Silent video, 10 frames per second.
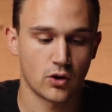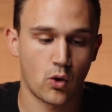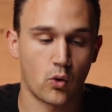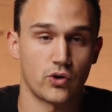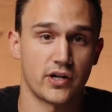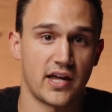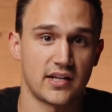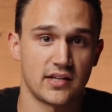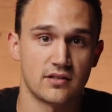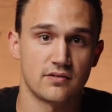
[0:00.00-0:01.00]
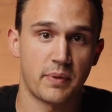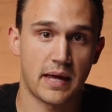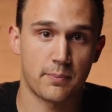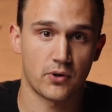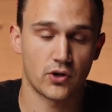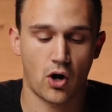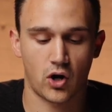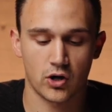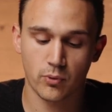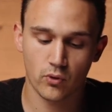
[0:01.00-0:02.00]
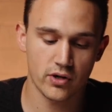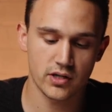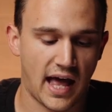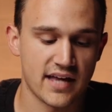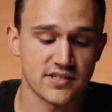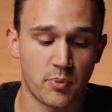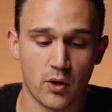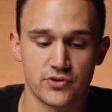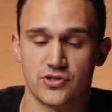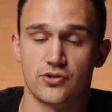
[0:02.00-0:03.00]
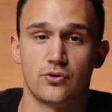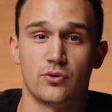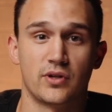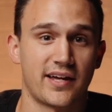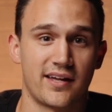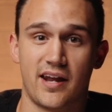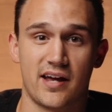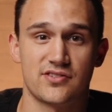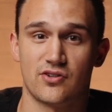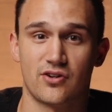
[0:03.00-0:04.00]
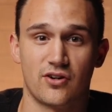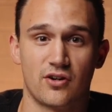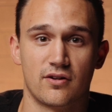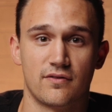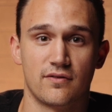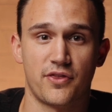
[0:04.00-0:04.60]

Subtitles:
corrugated paper cardboard, as opposed to like a nicer,